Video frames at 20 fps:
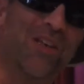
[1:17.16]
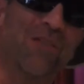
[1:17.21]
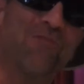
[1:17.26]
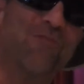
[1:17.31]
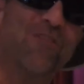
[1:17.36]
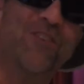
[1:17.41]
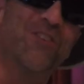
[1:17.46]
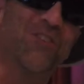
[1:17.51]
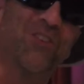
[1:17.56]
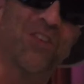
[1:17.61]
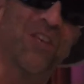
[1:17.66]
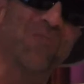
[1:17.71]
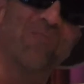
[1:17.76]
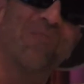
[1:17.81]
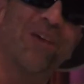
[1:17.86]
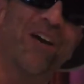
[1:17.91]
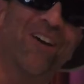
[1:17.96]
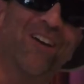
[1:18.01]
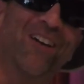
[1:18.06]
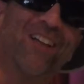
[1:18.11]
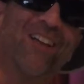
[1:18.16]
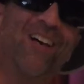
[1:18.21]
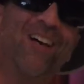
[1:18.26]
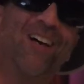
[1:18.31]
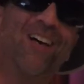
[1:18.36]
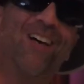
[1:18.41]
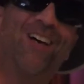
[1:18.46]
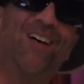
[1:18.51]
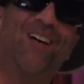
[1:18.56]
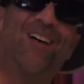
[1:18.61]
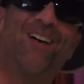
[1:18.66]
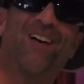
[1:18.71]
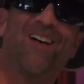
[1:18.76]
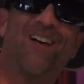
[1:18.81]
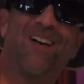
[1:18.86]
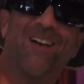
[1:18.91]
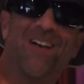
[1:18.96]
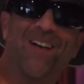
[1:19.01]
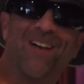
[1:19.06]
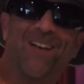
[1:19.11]
I'm visually impaired.
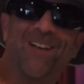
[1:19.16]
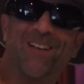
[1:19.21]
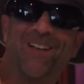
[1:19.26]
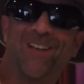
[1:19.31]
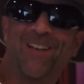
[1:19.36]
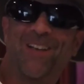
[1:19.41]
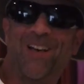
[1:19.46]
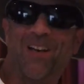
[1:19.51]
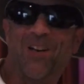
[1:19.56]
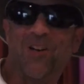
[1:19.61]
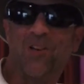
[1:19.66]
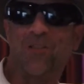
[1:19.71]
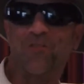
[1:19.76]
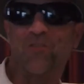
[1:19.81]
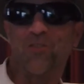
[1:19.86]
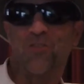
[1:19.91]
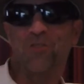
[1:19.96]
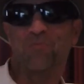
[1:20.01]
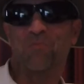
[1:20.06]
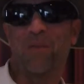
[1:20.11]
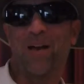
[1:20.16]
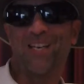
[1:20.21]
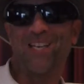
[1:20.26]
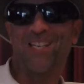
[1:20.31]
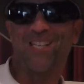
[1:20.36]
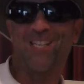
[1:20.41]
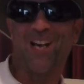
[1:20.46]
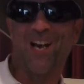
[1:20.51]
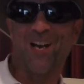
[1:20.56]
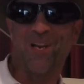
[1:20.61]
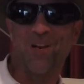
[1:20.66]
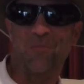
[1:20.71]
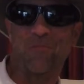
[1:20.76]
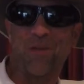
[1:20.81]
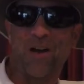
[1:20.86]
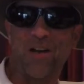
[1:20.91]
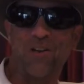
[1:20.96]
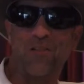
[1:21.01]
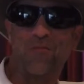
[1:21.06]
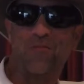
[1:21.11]
And I don't know if it was by design or
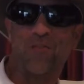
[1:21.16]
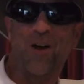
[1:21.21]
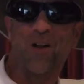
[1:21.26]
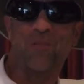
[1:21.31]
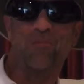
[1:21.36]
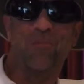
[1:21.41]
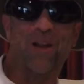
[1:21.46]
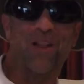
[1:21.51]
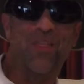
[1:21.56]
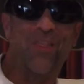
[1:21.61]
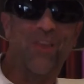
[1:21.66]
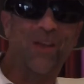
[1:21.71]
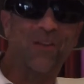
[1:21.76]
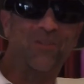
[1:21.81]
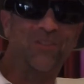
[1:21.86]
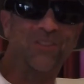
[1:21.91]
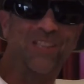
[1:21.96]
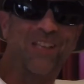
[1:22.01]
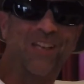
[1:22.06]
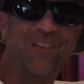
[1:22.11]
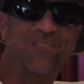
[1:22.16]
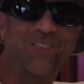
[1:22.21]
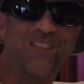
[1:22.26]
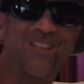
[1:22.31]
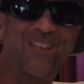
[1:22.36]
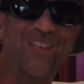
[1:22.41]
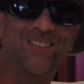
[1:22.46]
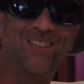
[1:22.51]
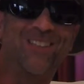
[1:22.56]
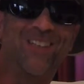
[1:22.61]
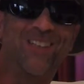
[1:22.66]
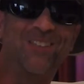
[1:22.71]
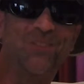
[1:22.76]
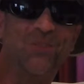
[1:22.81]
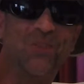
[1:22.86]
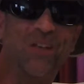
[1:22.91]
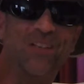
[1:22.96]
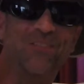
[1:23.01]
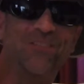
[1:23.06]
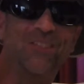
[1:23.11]
by default, but I think it was the FDA's nice
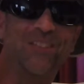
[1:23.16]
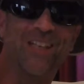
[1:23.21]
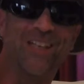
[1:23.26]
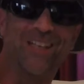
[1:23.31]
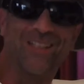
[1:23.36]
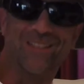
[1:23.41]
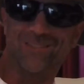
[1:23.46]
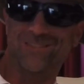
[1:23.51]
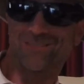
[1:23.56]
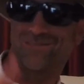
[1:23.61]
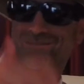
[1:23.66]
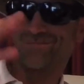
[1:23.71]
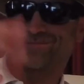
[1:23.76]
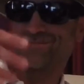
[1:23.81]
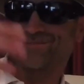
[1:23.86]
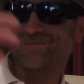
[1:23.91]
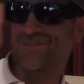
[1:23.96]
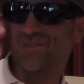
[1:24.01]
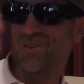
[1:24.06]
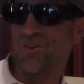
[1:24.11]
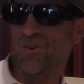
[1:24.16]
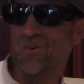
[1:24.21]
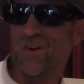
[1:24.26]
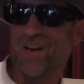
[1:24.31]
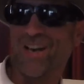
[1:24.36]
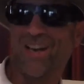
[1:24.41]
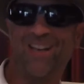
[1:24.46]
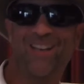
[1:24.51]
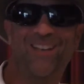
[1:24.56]
way of saying, go away.